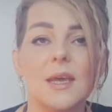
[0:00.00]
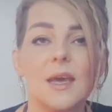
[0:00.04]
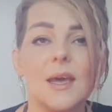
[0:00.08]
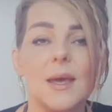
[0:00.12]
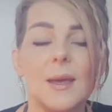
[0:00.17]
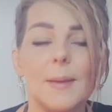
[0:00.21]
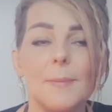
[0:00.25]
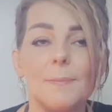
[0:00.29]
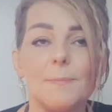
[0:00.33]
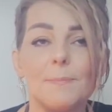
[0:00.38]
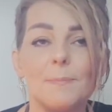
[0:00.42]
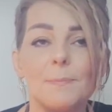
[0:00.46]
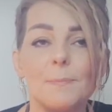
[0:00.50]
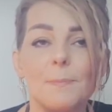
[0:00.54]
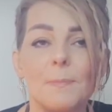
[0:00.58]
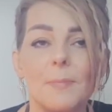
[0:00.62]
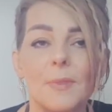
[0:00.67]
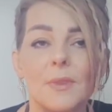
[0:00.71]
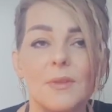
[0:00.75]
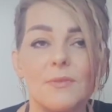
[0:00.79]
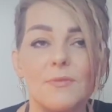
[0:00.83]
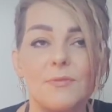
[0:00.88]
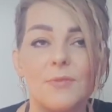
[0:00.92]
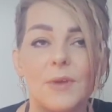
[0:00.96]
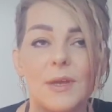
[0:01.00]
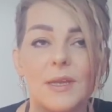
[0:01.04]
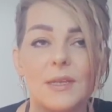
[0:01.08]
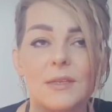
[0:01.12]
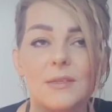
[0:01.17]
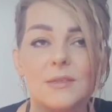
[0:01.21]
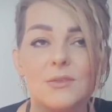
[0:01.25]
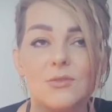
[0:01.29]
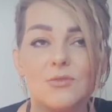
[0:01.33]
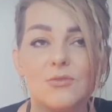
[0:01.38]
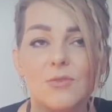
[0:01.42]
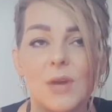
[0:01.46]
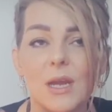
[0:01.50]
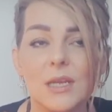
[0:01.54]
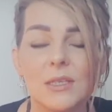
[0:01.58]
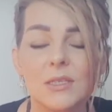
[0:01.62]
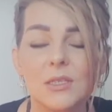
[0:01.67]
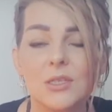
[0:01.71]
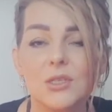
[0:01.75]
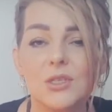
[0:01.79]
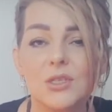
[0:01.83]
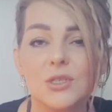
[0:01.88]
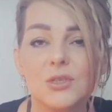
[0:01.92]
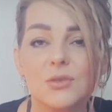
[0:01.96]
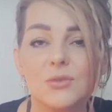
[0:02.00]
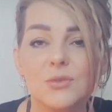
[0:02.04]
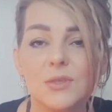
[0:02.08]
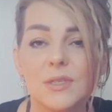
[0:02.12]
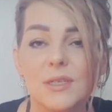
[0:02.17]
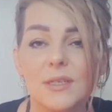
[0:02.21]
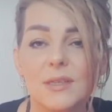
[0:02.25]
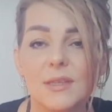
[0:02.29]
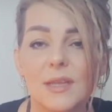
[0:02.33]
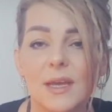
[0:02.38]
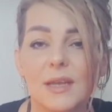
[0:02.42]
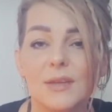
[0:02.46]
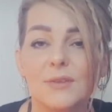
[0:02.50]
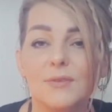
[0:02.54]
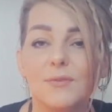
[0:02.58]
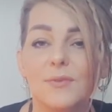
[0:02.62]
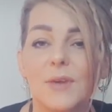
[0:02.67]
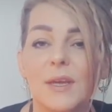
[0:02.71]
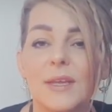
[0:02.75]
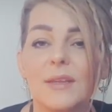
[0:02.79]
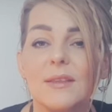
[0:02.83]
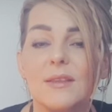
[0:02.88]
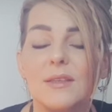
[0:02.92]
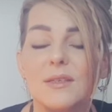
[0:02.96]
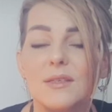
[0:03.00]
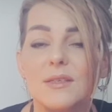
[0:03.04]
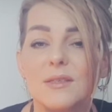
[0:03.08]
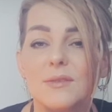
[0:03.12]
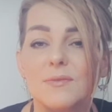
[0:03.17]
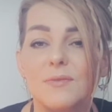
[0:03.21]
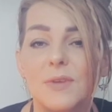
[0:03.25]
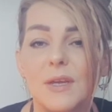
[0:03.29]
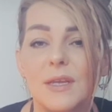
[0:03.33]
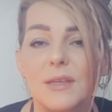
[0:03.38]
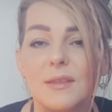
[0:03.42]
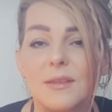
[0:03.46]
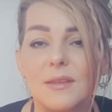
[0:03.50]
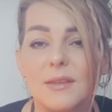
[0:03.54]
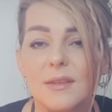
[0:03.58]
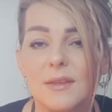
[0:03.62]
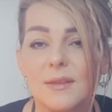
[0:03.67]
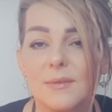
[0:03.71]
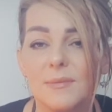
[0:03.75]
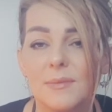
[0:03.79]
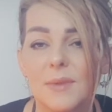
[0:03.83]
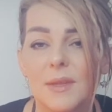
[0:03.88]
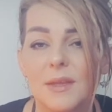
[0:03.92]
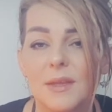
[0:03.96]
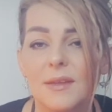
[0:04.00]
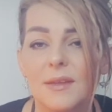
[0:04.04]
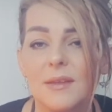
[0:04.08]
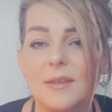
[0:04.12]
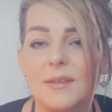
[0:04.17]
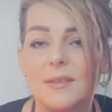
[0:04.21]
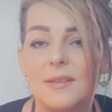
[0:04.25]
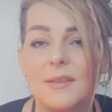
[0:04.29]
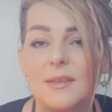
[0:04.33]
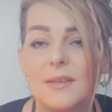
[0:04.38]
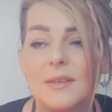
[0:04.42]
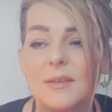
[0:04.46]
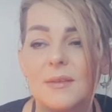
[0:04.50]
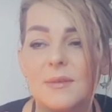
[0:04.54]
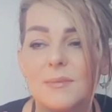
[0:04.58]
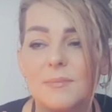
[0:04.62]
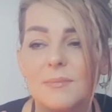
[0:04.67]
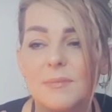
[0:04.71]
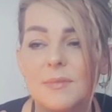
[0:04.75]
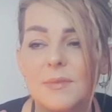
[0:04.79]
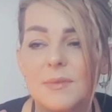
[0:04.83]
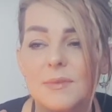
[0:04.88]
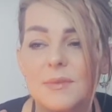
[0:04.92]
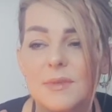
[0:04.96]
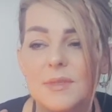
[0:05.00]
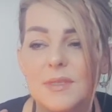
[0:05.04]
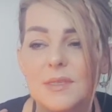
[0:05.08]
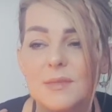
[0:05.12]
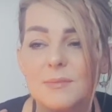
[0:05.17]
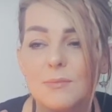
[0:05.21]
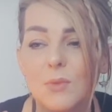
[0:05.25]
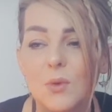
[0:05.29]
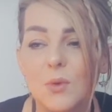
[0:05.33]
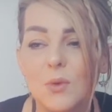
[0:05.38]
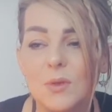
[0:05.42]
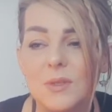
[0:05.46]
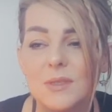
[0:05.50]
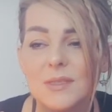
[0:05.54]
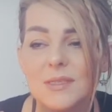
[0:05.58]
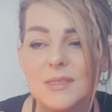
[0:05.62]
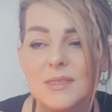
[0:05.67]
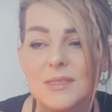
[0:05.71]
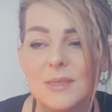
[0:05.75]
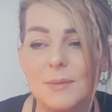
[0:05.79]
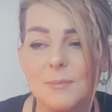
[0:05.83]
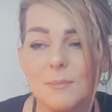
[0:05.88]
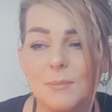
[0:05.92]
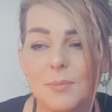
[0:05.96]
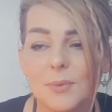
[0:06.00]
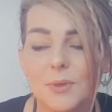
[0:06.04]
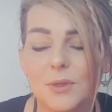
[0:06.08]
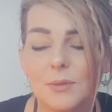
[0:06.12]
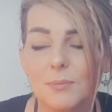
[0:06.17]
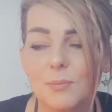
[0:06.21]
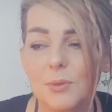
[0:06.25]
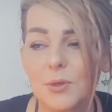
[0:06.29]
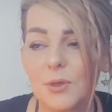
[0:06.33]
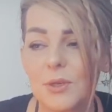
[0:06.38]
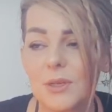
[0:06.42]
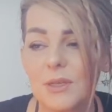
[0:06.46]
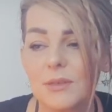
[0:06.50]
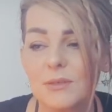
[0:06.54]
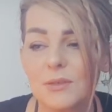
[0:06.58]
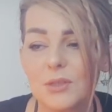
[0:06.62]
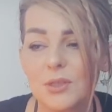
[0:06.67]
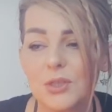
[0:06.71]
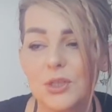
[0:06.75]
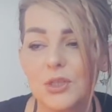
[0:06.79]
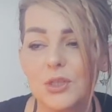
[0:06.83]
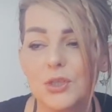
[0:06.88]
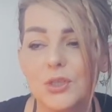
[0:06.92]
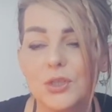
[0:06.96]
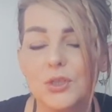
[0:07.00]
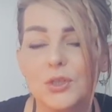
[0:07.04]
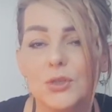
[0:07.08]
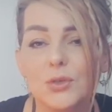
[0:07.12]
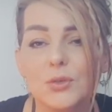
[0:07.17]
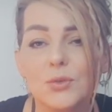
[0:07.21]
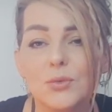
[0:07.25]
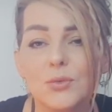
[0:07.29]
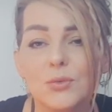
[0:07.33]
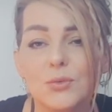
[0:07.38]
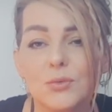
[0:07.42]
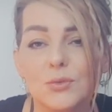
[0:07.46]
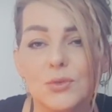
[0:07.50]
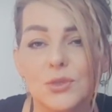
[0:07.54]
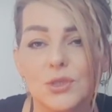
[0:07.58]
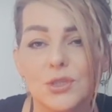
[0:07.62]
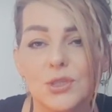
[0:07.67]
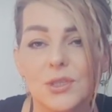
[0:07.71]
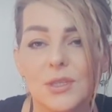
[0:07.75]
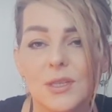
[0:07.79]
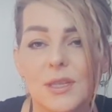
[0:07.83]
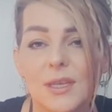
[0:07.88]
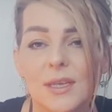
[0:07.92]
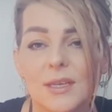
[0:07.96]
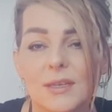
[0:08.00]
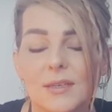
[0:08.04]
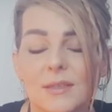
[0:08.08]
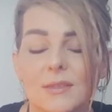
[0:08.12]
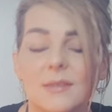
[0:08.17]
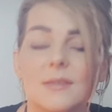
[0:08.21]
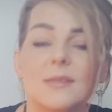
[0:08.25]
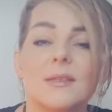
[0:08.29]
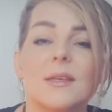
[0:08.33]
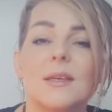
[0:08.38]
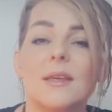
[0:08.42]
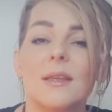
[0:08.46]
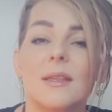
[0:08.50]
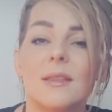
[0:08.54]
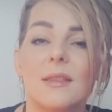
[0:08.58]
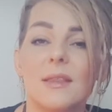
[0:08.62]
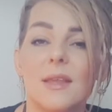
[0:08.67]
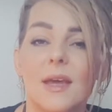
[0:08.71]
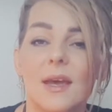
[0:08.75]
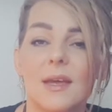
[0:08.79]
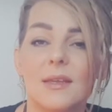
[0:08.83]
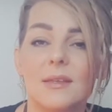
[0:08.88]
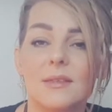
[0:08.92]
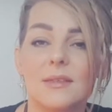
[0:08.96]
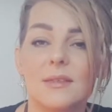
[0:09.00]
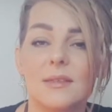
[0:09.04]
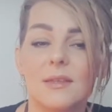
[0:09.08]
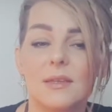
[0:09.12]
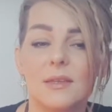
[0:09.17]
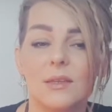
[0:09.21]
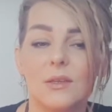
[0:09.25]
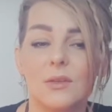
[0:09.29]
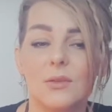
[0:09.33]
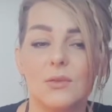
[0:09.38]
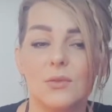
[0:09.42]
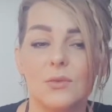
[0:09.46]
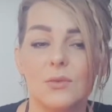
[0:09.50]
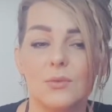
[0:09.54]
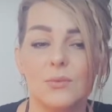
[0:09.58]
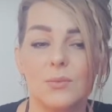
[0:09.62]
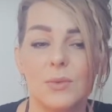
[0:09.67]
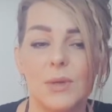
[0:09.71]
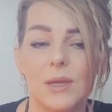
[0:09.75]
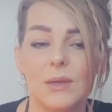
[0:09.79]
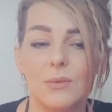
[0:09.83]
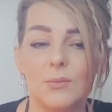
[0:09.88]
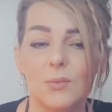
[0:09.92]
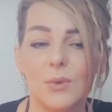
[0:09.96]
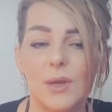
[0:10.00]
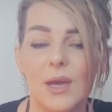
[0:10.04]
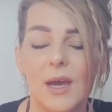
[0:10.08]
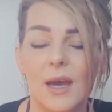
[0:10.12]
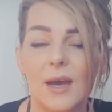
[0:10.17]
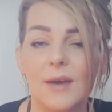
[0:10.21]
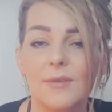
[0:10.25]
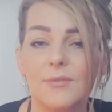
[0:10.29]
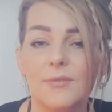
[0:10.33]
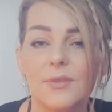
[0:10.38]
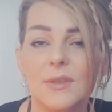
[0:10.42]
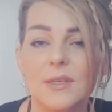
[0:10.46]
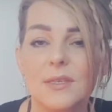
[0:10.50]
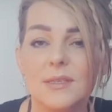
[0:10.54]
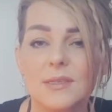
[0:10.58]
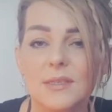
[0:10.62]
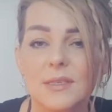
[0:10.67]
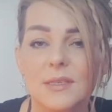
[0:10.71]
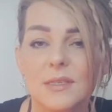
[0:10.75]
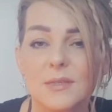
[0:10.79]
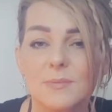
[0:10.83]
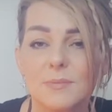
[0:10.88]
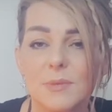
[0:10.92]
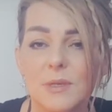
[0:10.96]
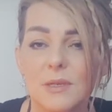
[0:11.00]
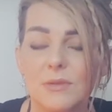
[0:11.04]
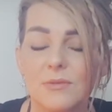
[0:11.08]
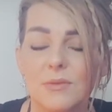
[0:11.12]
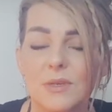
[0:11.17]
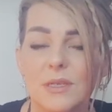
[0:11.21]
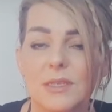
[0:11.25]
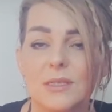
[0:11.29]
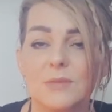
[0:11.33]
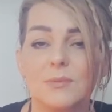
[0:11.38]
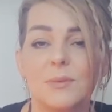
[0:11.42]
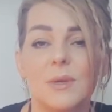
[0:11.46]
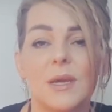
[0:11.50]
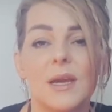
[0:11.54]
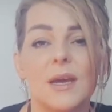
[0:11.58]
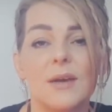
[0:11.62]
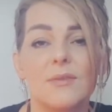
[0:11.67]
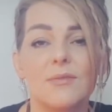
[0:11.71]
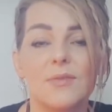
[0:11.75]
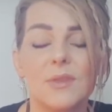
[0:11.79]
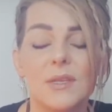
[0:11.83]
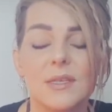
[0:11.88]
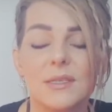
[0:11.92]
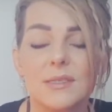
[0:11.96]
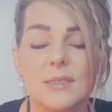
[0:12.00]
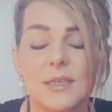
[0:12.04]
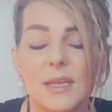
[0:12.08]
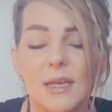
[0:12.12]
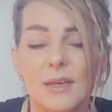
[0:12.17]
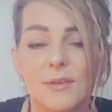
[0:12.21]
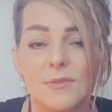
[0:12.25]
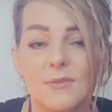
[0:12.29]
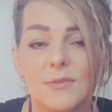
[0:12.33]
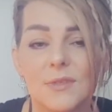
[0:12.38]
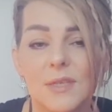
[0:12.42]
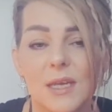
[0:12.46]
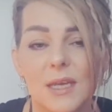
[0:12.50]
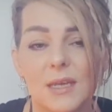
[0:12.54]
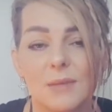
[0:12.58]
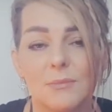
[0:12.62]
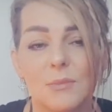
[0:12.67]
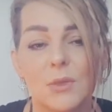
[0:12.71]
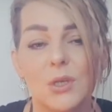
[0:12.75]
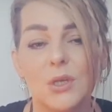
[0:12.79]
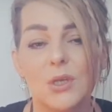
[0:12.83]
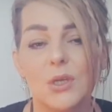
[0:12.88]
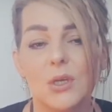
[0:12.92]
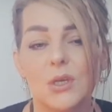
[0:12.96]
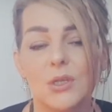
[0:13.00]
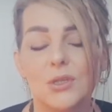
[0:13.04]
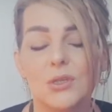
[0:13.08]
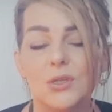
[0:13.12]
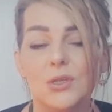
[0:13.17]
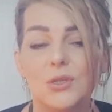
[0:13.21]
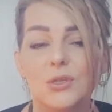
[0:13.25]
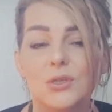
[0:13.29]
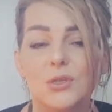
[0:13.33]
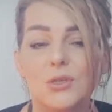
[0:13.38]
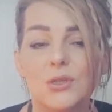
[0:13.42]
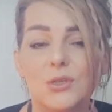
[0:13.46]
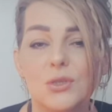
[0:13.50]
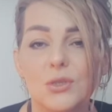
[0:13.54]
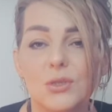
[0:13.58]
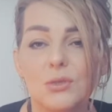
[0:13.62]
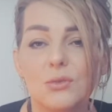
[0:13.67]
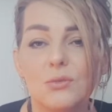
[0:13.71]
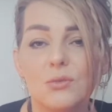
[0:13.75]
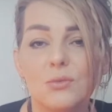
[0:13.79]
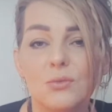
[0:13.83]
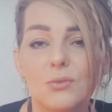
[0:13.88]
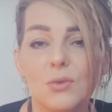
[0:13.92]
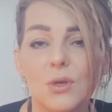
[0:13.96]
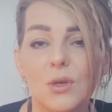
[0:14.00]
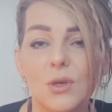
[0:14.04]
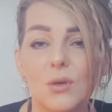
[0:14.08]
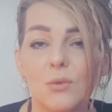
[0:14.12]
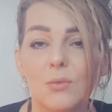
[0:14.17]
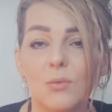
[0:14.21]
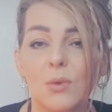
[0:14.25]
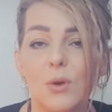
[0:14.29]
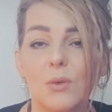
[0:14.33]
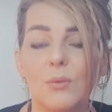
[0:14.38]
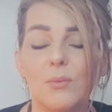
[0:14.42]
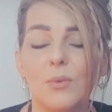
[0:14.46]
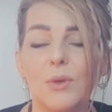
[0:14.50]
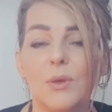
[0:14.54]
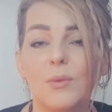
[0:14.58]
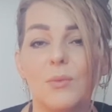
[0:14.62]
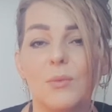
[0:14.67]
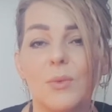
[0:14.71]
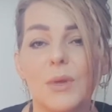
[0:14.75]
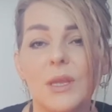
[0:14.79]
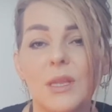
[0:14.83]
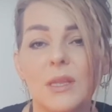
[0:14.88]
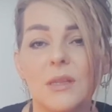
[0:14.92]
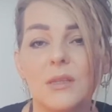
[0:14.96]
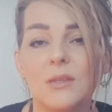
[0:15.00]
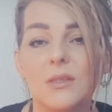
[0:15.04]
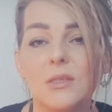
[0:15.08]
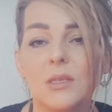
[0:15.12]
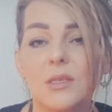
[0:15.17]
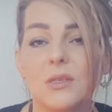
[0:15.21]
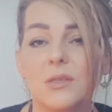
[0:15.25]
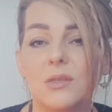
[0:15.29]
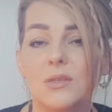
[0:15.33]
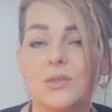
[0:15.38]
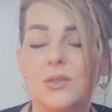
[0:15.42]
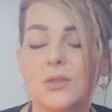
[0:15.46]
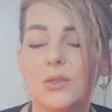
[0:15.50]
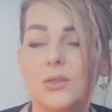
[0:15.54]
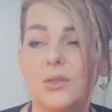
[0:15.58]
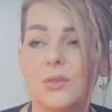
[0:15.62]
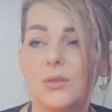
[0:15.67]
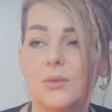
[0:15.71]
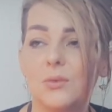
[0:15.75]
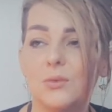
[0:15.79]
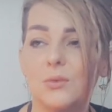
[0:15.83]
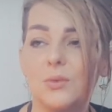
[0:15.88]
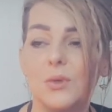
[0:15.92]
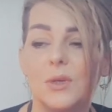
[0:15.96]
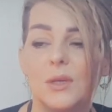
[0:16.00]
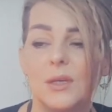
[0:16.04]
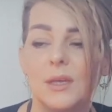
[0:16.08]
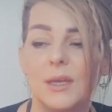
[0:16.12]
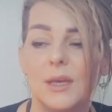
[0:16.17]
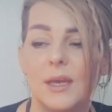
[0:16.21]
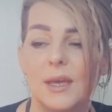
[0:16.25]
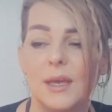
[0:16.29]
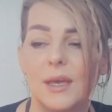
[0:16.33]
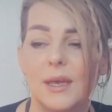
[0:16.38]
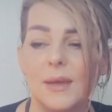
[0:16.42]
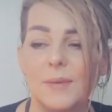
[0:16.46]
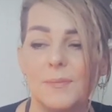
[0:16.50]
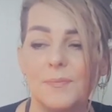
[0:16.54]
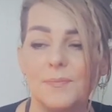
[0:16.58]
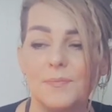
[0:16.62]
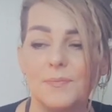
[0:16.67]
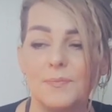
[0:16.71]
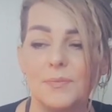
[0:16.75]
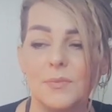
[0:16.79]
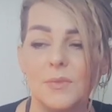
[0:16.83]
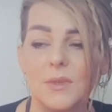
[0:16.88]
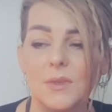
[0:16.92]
Um, find gratitude in that. Find this. Find the the small, simple, but uh, huge things in that. That you know we we have this experience, we have this lifetime to do what we will to to. Um,